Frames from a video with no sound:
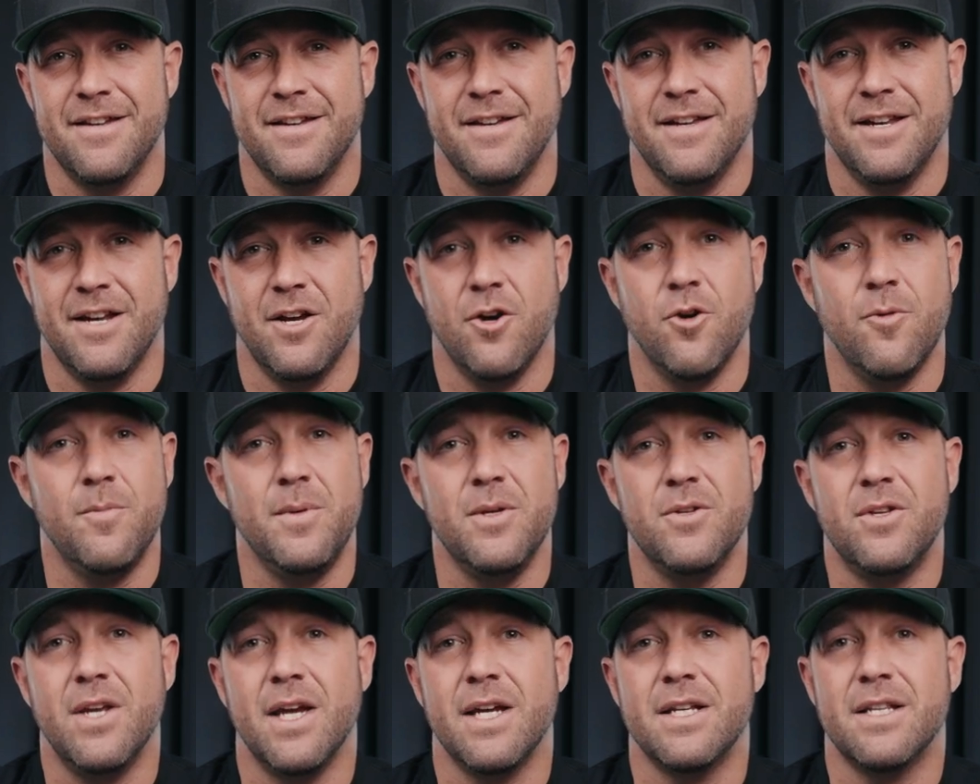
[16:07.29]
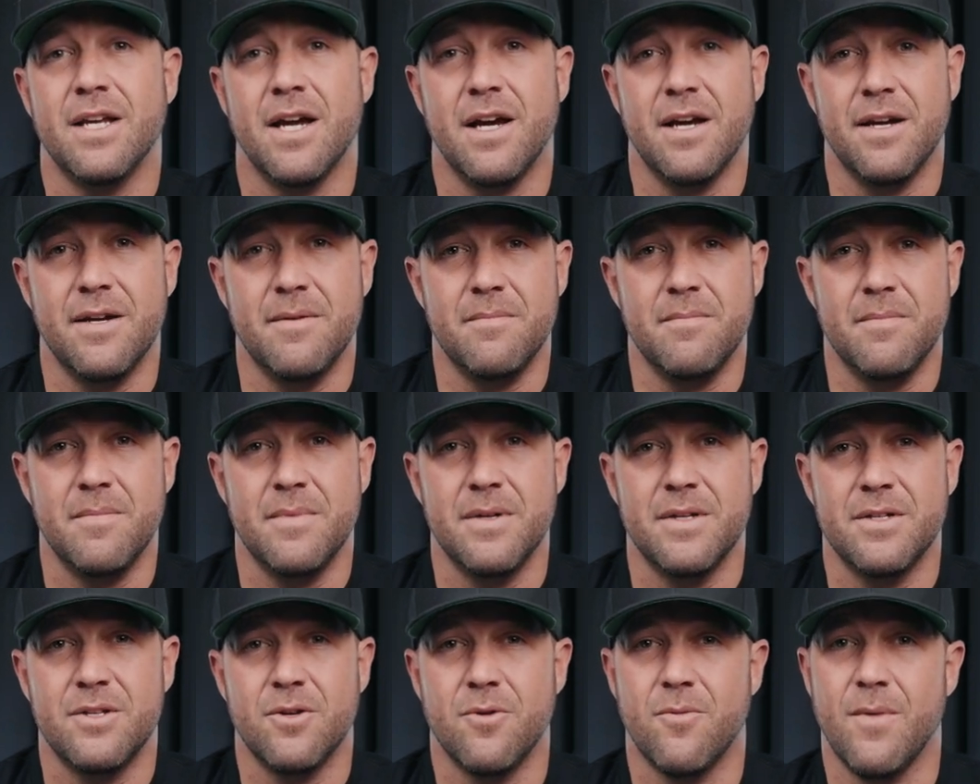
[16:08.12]
And I hope you take time
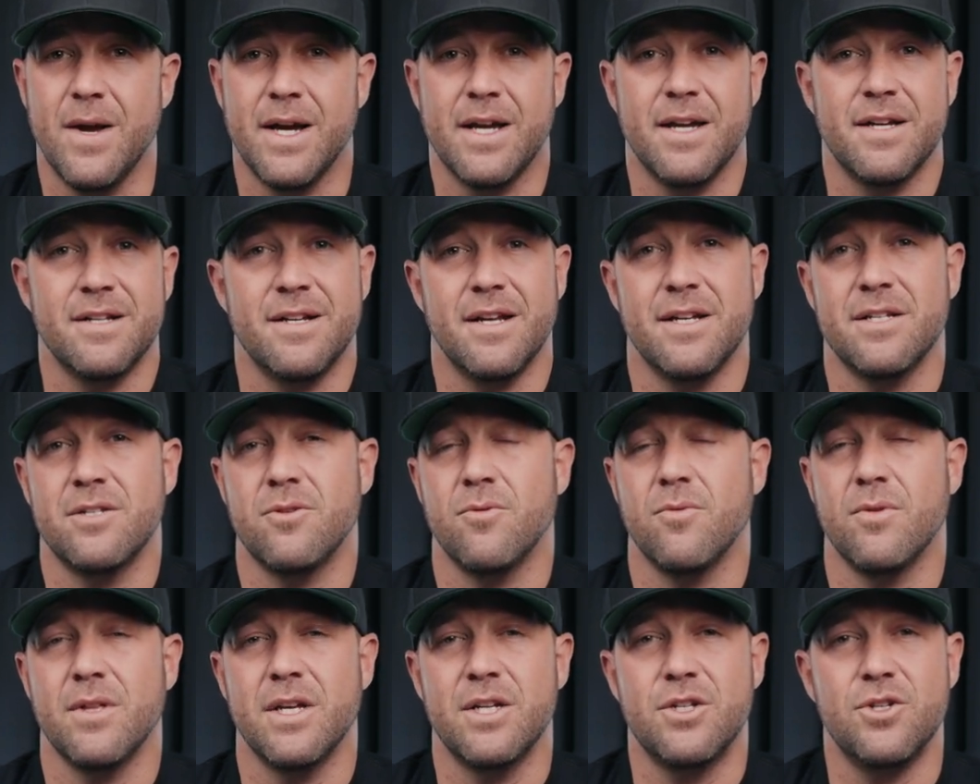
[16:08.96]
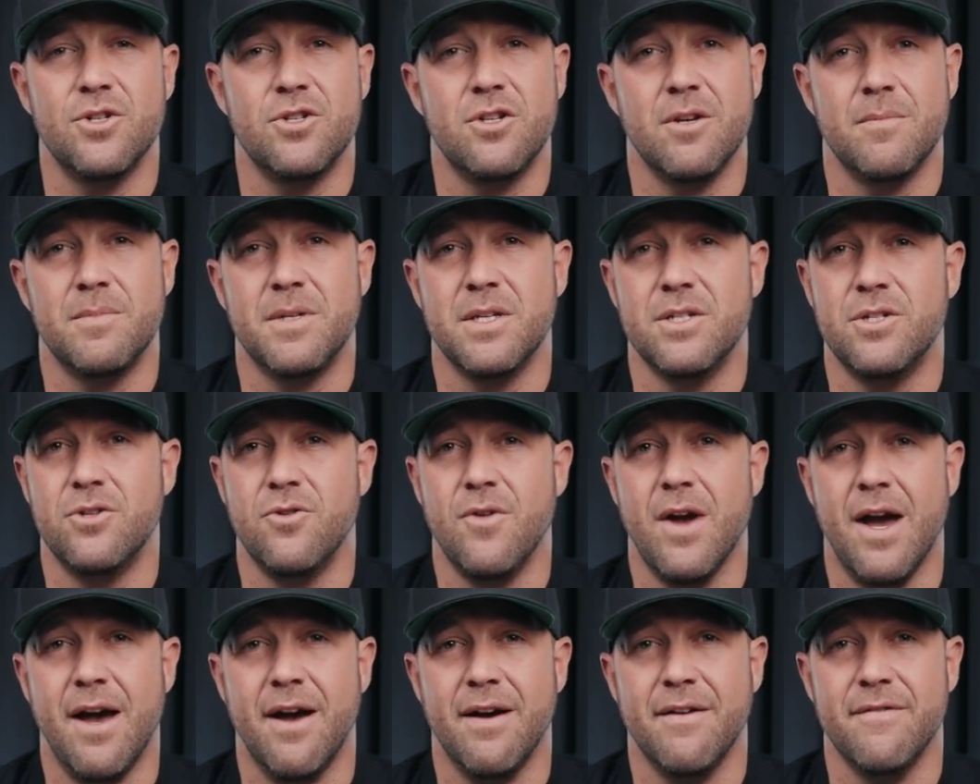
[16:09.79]
to recognize the relationships that you
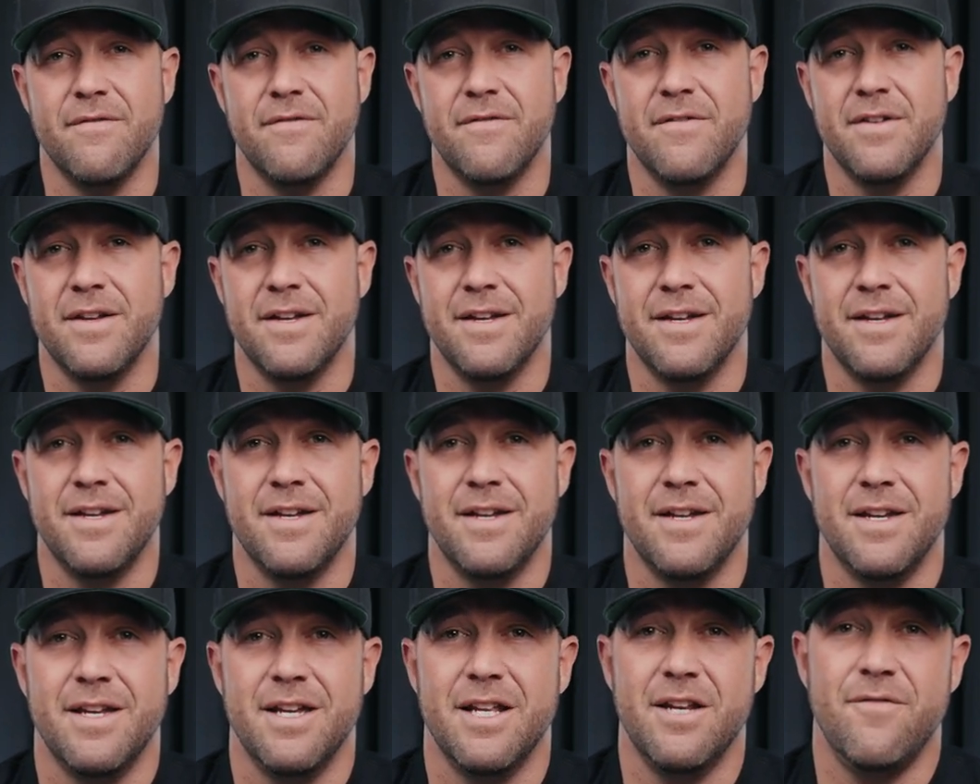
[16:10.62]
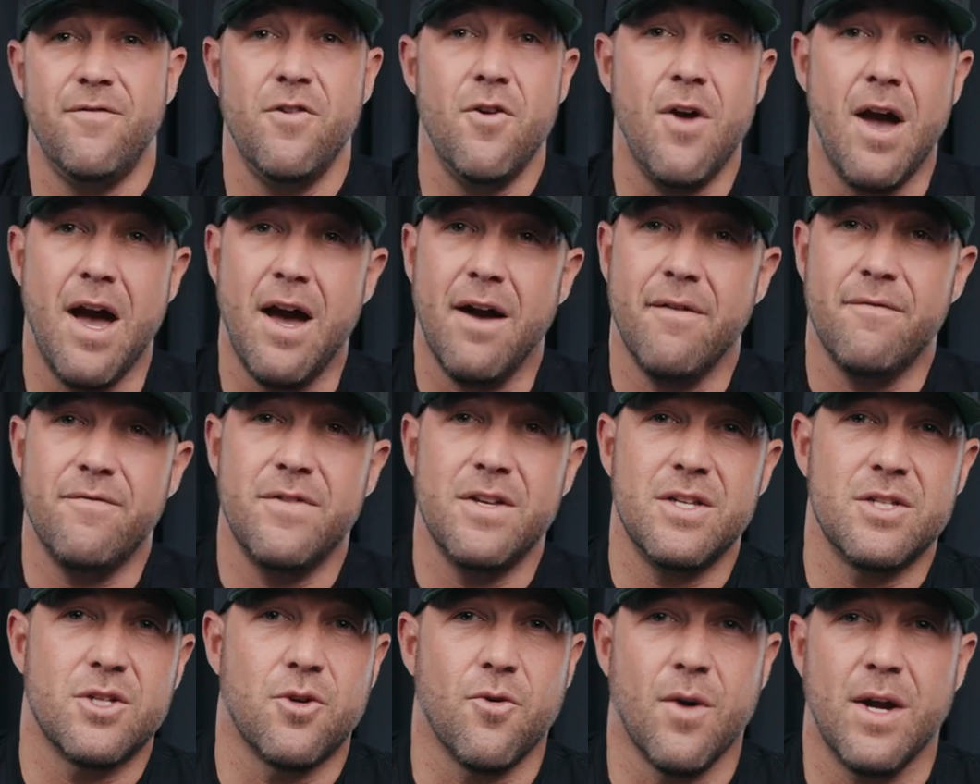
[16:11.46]
have. And if you have
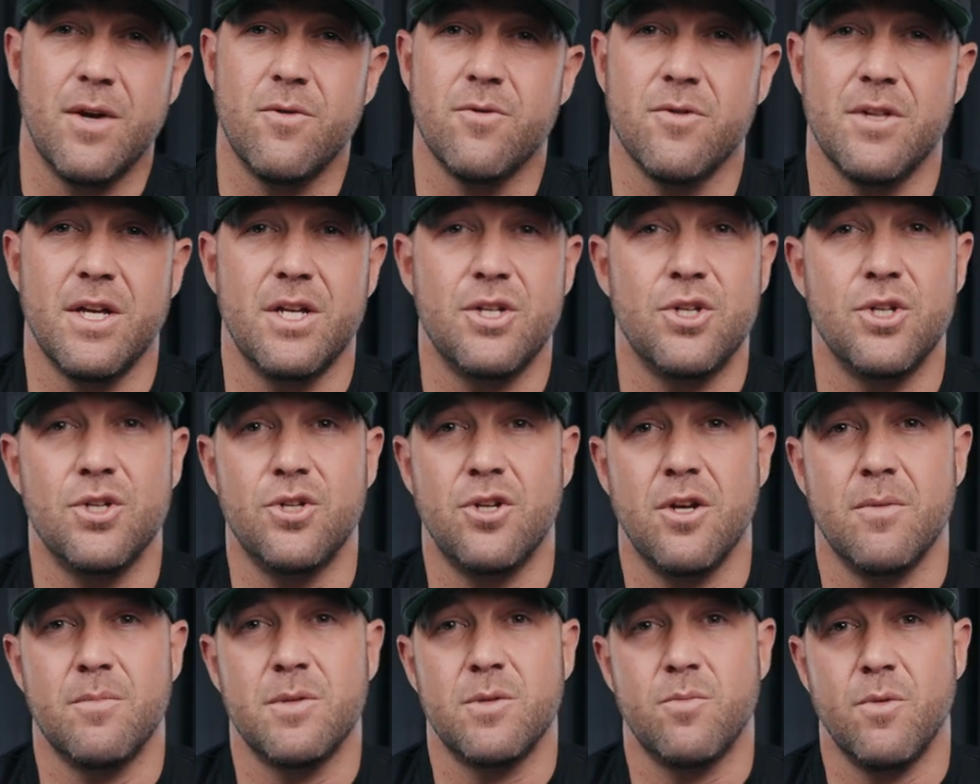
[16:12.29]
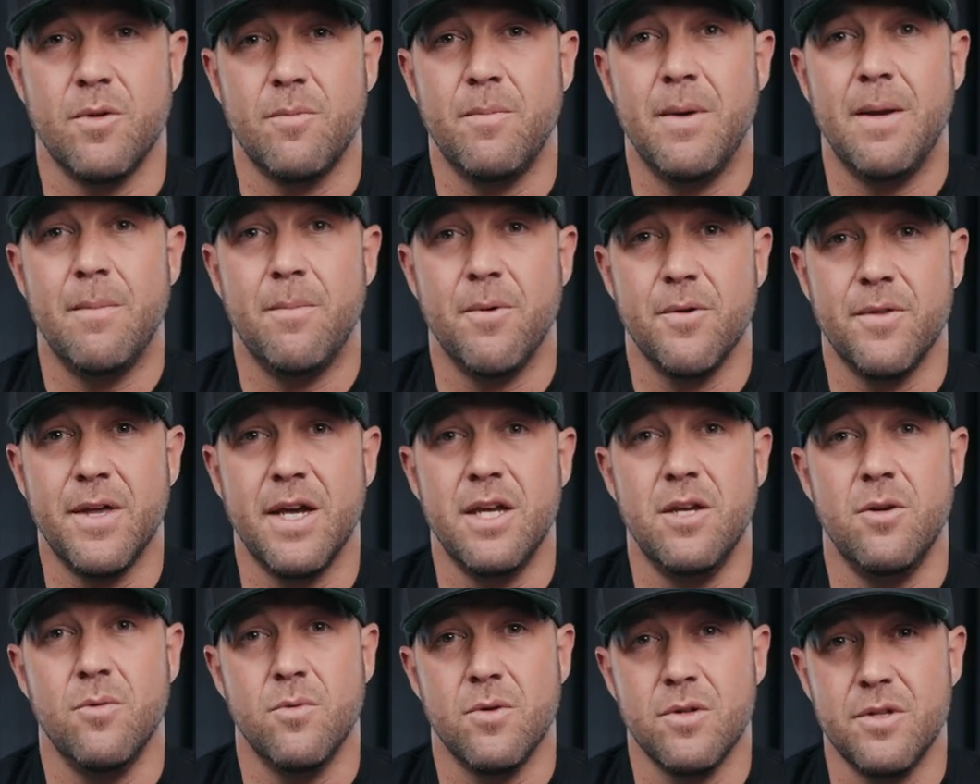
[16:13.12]
these great relationships with people
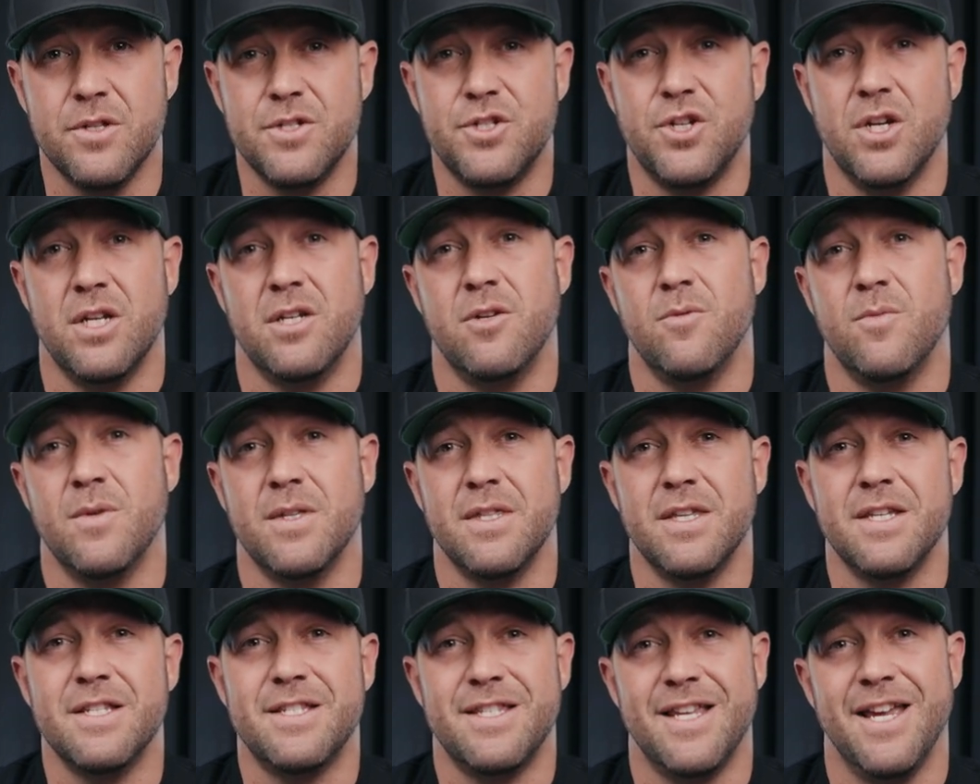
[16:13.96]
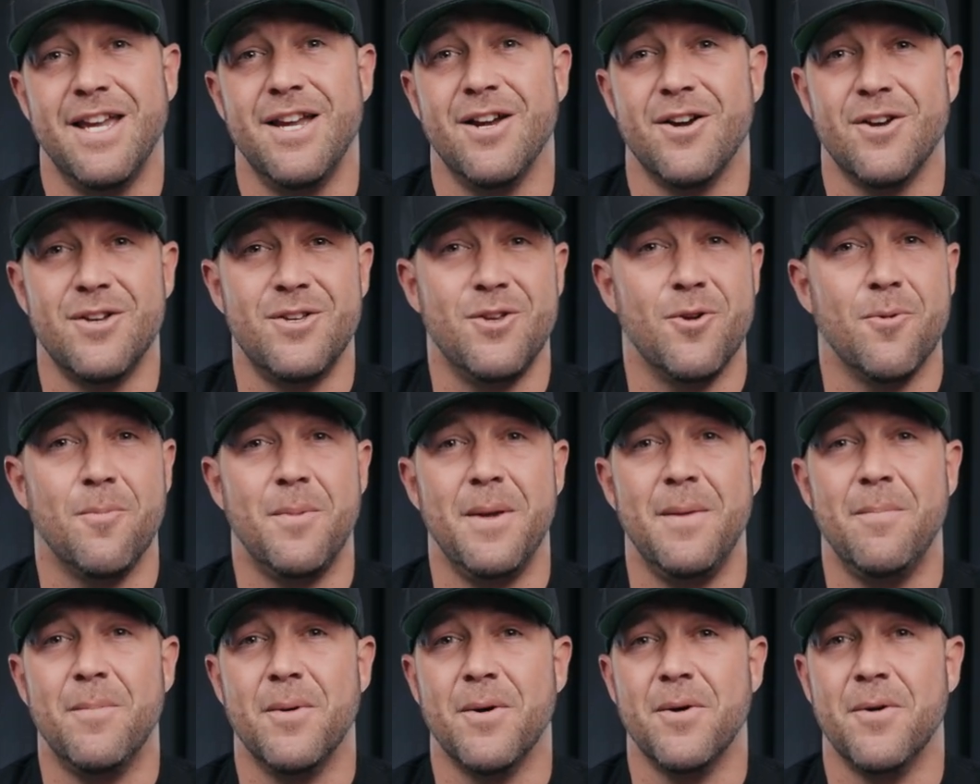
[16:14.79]
that you will genuinely say are your
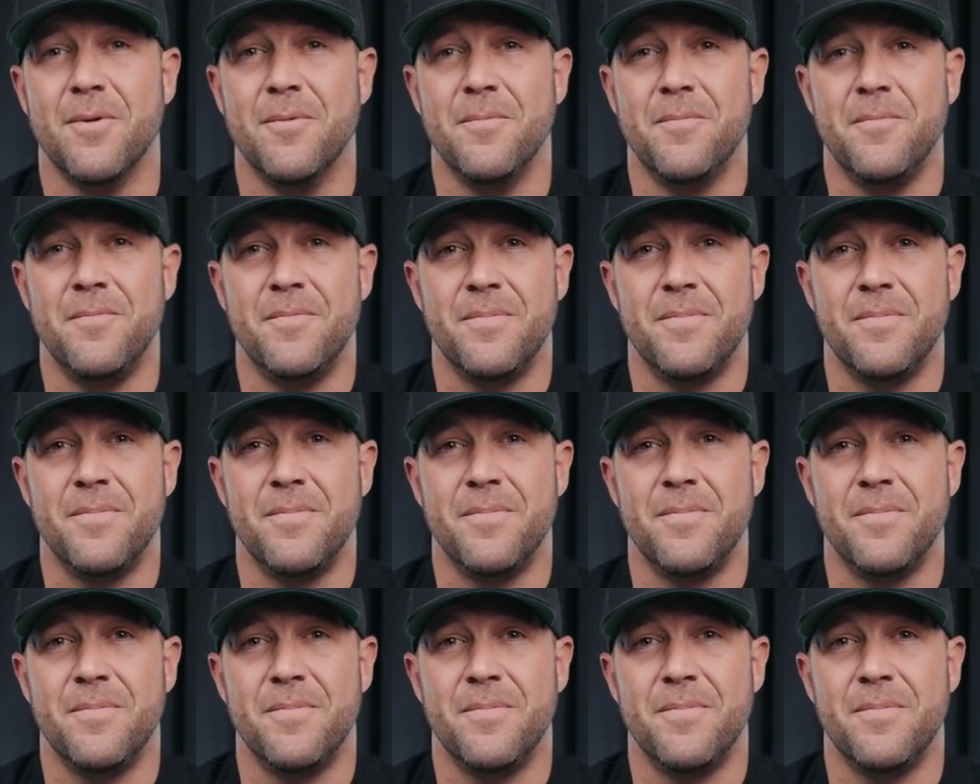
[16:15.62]
people,